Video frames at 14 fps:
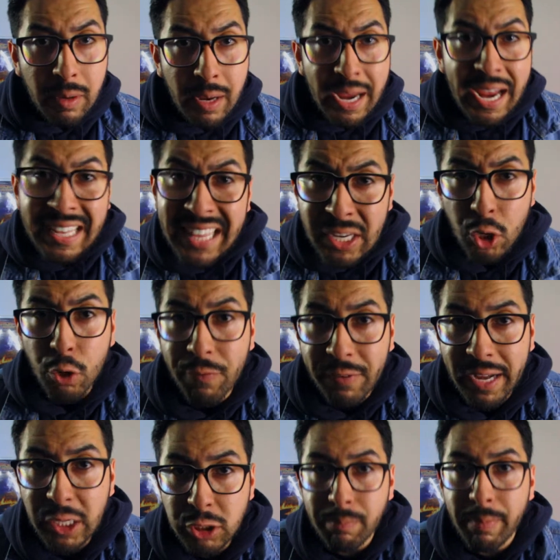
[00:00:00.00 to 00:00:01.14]
hit that
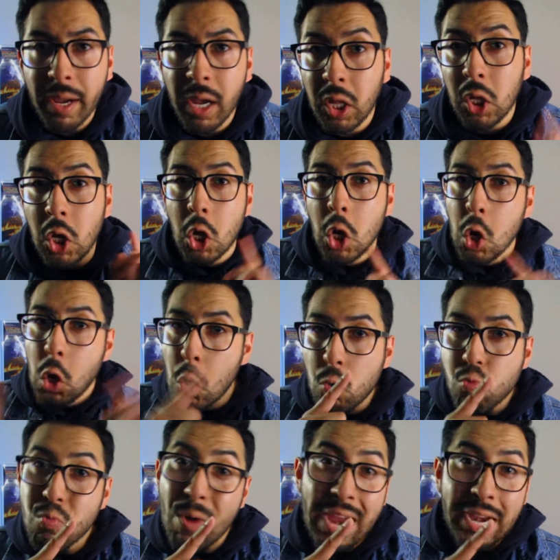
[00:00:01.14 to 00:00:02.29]
notification bell
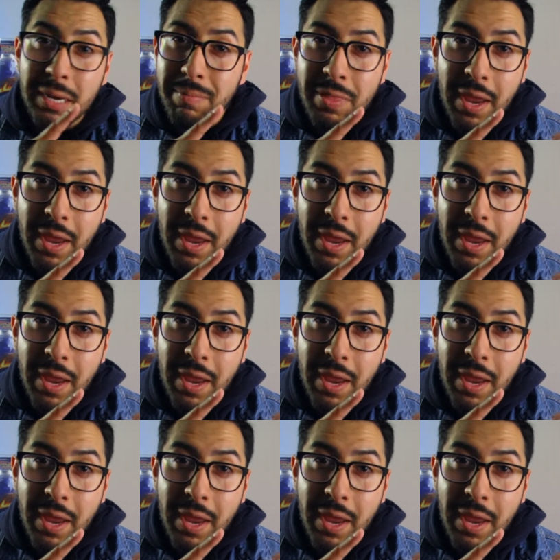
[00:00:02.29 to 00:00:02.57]
right up